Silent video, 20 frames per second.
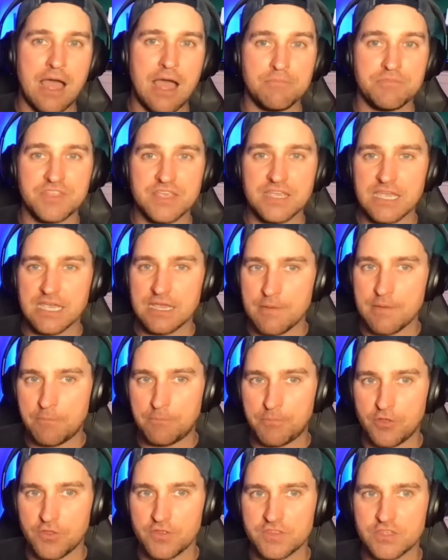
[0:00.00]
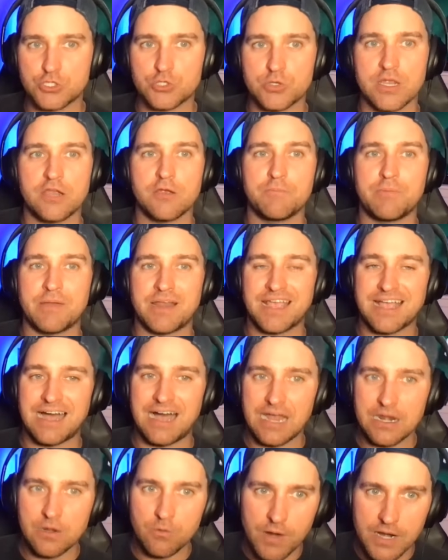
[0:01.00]
I'm thinking about pulling the trigger, but I
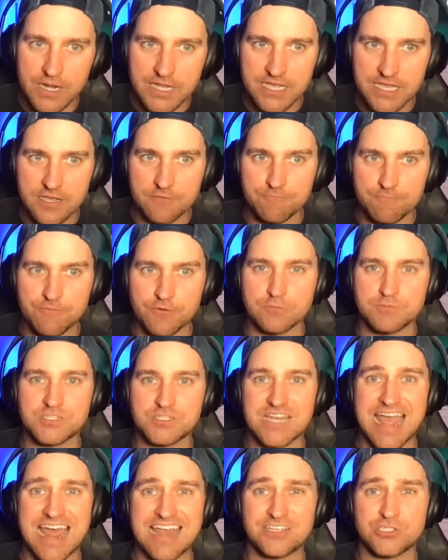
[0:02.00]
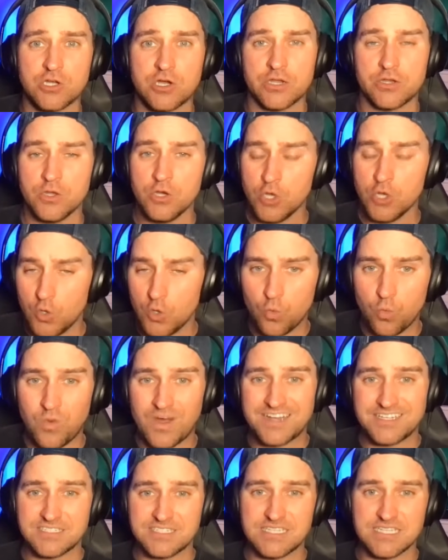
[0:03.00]
kind of want to get confirmed status on
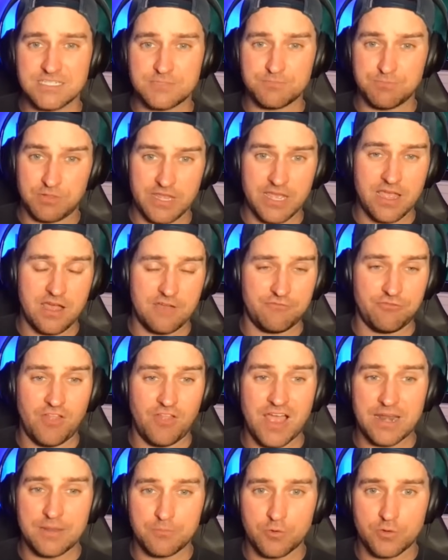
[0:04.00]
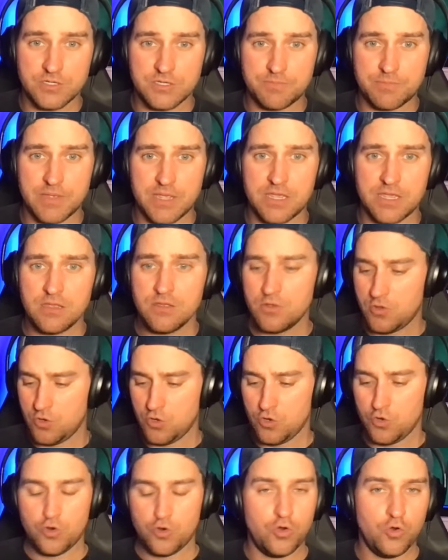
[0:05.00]
what is this playoff lineup going to be?
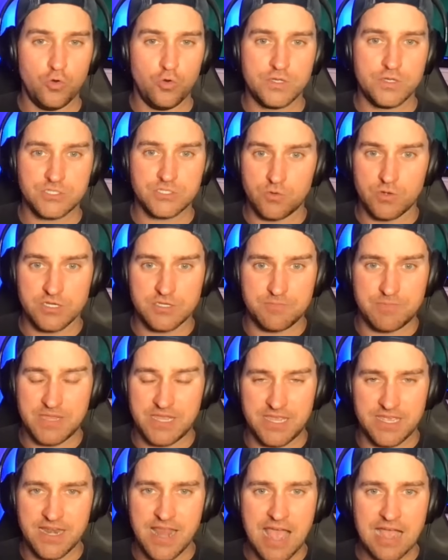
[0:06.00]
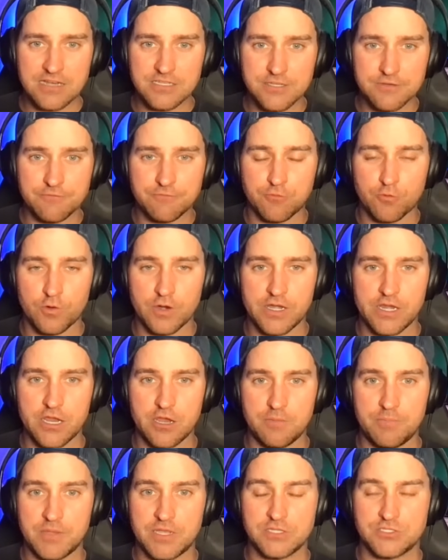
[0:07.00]
Who is going to be inactive for it
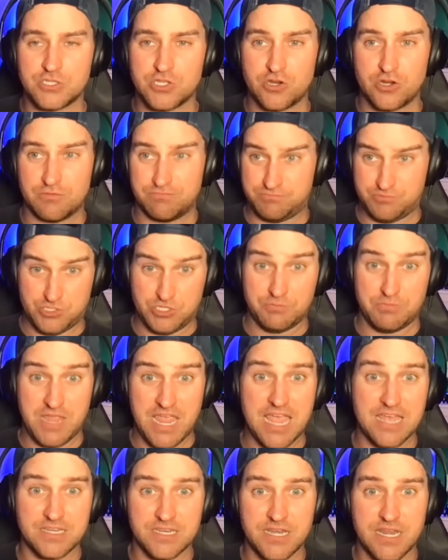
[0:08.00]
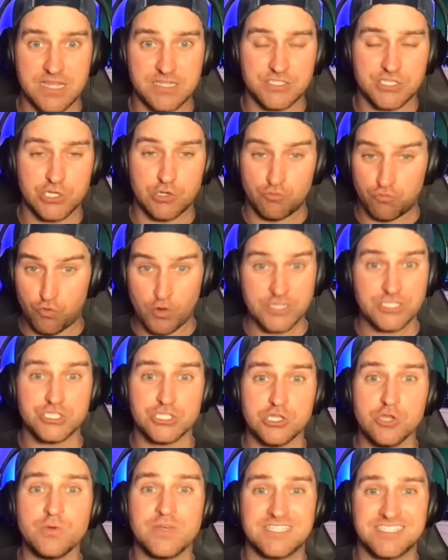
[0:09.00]
here? Because there are some candidates here.
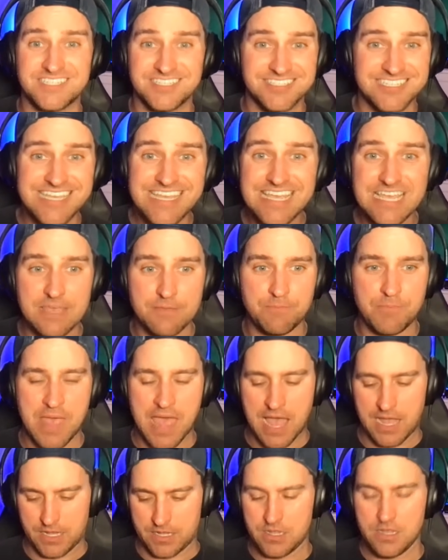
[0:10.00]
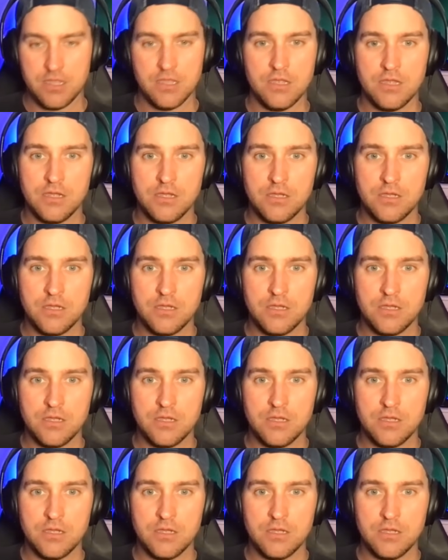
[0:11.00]
Royce Lewis, does he get back?